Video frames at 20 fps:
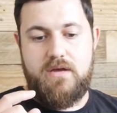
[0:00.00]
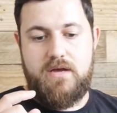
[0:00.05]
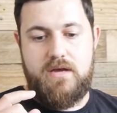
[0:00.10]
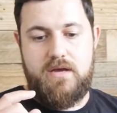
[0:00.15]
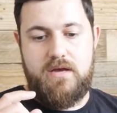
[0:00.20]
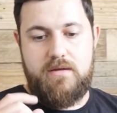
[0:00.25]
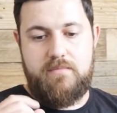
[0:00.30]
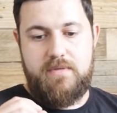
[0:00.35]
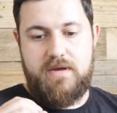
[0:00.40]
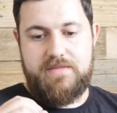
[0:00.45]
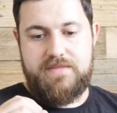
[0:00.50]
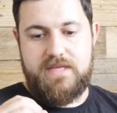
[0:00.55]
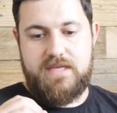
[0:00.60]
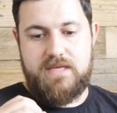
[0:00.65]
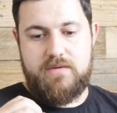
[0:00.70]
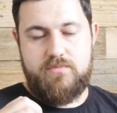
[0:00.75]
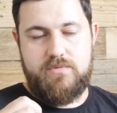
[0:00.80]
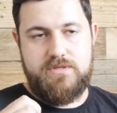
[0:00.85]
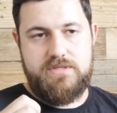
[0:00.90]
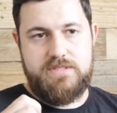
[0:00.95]
I
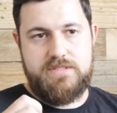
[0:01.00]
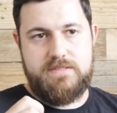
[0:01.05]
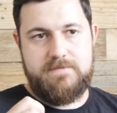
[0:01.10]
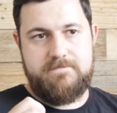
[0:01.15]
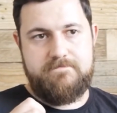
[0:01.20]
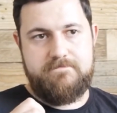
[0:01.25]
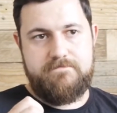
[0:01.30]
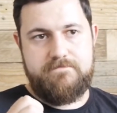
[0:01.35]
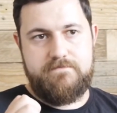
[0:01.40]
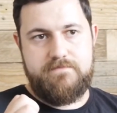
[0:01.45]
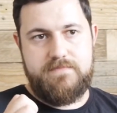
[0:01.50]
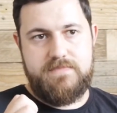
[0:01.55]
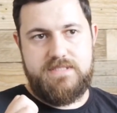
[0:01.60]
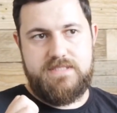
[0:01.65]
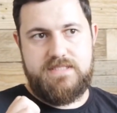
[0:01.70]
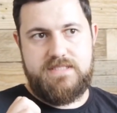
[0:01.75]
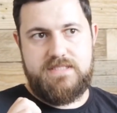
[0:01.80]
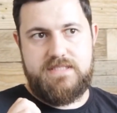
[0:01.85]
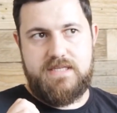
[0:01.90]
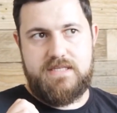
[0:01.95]
think it was
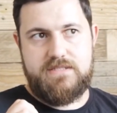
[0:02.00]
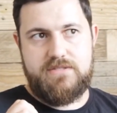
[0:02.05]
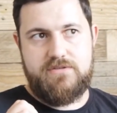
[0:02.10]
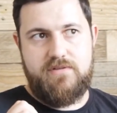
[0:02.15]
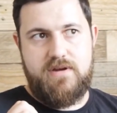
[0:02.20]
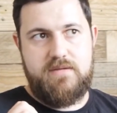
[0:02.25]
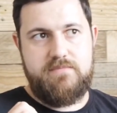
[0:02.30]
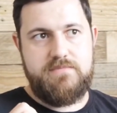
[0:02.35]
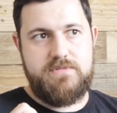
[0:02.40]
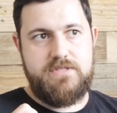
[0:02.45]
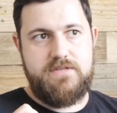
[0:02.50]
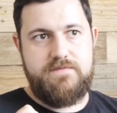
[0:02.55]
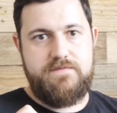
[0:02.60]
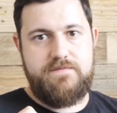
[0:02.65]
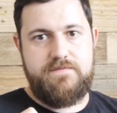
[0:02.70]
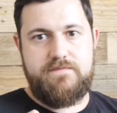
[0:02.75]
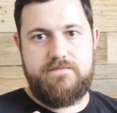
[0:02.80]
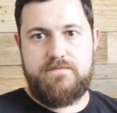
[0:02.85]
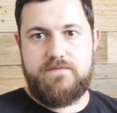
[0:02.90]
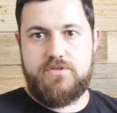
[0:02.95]
6 grams of
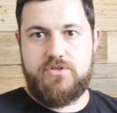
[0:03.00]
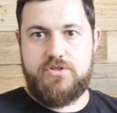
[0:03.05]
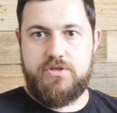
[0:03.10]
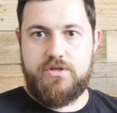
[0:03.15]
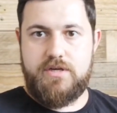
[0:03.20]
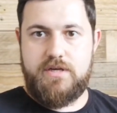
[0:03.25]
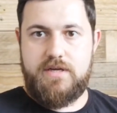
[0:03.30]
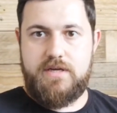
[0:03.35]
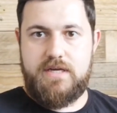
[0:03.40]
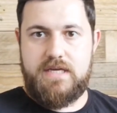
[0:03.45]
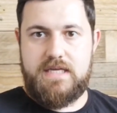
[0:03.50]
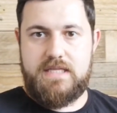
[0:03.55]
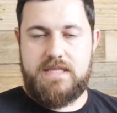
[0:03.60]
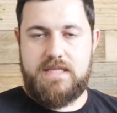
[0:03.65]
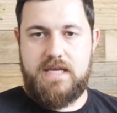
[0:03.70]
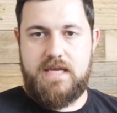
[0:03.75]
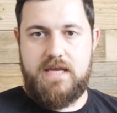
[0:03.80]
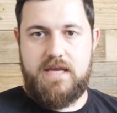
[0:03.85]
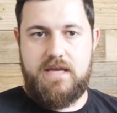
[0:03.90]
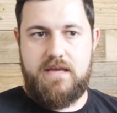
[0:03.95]
sugar in
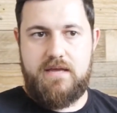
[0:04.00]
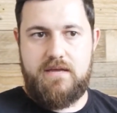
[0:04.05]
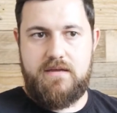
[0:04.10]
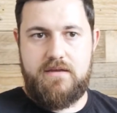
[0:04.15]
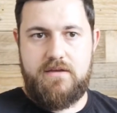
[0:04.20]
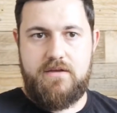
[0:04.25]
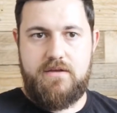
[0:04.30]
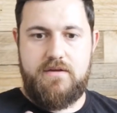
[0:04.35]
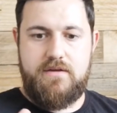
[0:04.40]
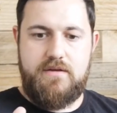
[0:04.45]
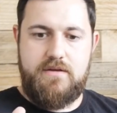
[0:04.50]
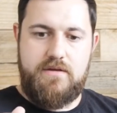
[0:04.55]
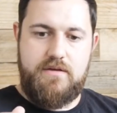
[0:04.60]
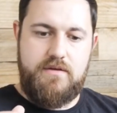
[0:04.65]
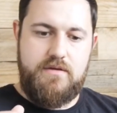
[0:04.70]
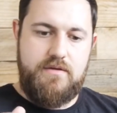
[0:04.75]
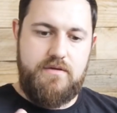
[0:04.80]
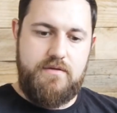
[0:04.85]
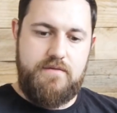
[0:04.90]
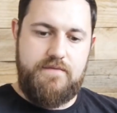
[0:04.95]
there.
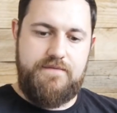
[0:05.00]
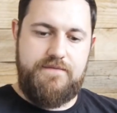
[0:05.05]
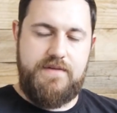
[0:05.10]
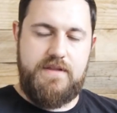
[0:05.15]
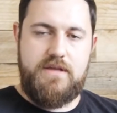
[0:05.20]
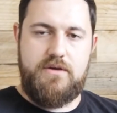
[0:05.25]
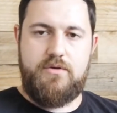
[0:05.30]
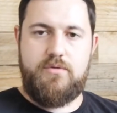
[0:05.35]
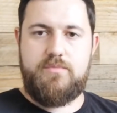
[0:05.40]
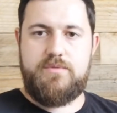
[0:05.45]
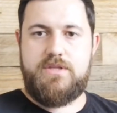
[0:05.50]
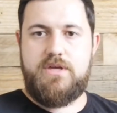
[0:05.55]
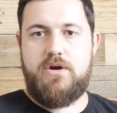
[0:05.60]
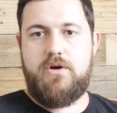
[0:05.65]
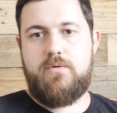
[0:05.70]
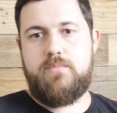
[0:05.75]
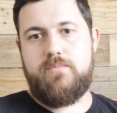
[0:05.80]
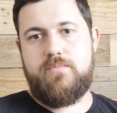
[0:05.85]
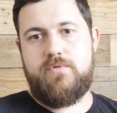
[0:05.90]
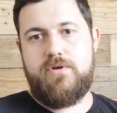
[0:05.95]
Fill it up with the
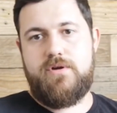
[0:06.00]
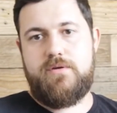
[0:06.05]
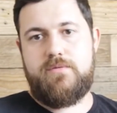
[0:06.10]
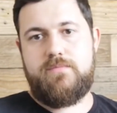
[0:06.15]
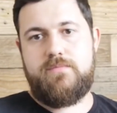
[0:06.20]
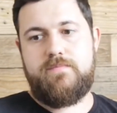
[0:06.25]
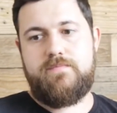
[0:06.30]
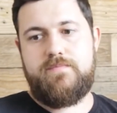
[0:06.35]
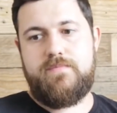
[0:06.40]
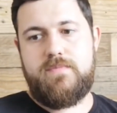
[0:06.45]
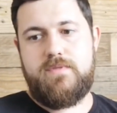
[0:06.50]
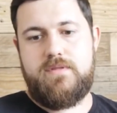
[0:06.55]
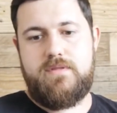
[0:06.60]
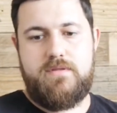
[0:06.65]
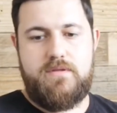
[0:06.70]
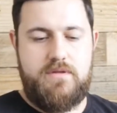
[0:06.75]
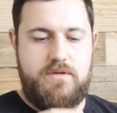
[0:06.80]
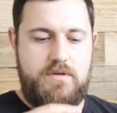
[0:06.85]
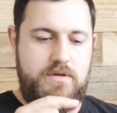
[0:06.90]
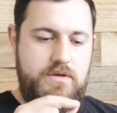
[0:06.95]
home brew,
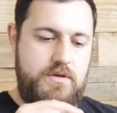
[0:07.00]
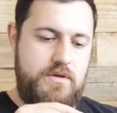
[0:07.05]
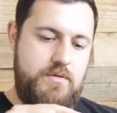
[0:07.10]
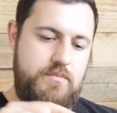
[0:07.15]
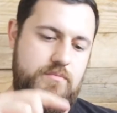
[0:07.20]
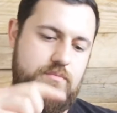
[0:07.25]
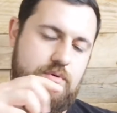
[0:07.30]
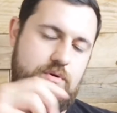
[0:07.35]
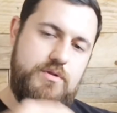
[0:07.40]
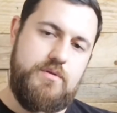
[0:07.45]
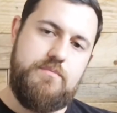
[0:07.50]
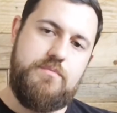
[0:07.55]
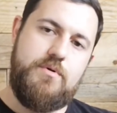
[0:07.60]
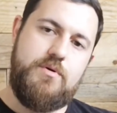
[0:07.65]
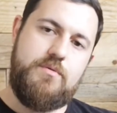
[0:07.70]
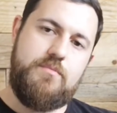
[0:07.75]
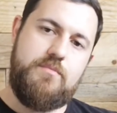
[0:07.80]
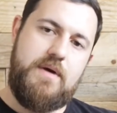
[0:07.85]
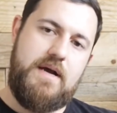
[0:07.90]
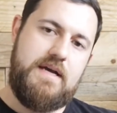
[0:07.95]
put the
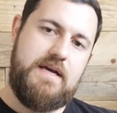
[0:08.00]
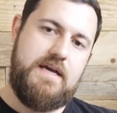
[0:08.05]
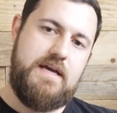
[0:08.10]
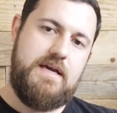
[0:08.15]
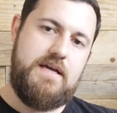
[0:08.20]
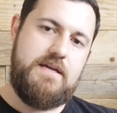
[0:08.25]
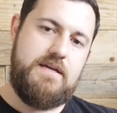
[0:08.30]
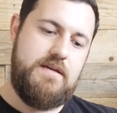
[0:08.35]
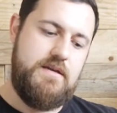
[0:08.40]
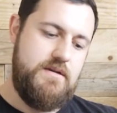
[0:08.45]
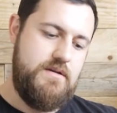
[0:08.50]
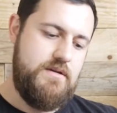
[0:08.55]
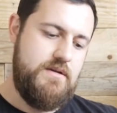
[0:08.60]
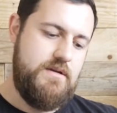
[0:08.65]
bung back in,